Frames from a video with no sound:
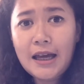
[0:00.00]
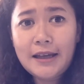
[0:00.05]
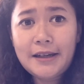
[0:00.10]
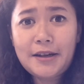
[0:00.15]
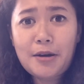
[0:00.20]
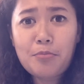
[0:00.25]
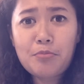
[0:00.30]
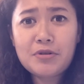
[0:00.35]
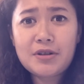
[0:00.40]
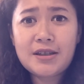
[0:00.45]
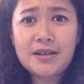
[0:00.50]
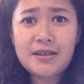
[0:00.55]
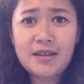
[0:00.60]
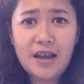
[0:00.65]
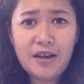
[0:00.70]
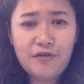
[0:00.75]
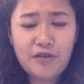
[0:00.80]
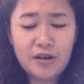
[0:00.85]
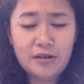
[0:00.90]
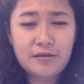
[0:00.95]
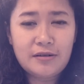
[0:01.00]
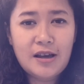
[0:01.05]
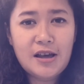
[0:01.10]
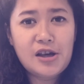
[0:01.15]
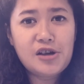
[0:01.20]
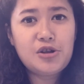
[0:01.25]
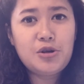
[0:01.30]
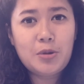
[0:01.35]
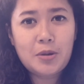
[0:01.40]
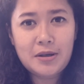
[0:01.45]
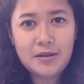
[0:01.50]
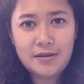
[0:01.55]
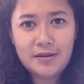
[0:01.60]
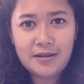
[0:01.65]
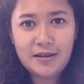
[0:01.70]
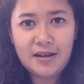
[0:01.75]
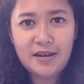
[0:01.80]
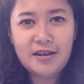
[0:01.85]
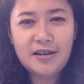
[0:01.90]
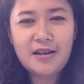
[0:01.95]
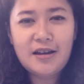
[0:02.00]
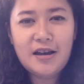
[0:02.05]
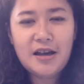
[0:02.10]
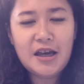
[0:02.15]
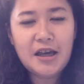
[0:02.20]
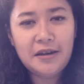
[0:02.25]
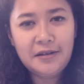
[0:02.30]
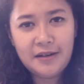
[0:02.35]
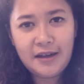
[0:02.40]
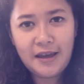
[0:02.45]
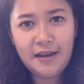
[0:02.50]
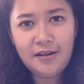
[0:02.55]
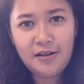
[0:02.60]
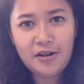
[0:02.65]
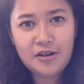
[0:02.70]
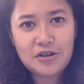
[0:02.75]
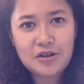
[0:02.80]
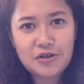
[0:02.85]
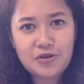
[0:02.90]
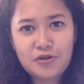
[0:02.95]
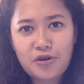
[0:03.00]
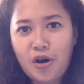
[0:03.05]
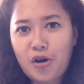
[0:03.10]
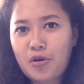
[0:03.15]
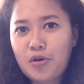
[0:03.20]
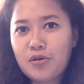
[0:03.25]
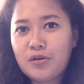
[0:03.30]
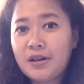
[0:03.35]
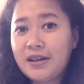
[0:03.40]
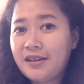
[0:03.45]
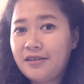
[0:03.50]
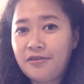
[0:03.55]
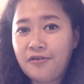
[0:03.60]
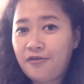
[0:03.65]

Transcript: Number 7, you can see in English it's not only the